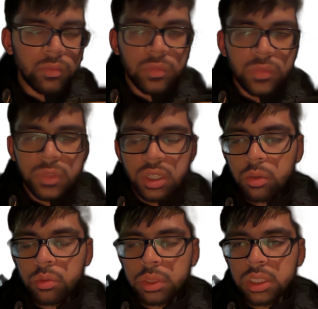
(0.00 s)
now what we
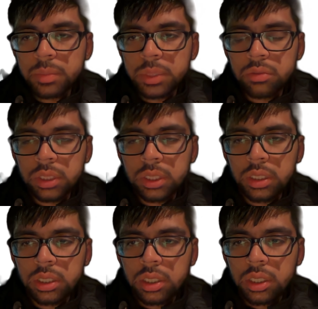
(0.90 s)
need to be doing
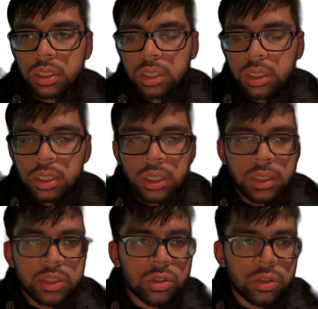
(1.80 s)

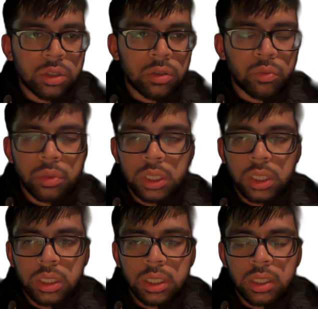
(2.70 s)
is we
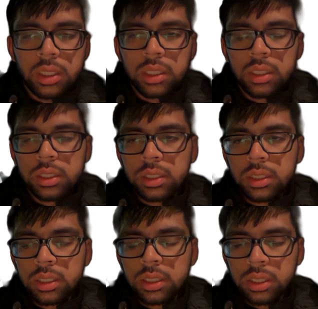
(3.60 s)

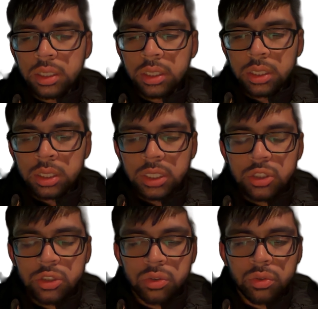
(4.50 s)
need
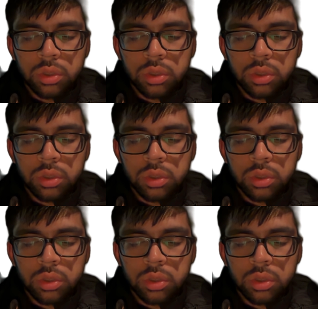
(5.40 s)
to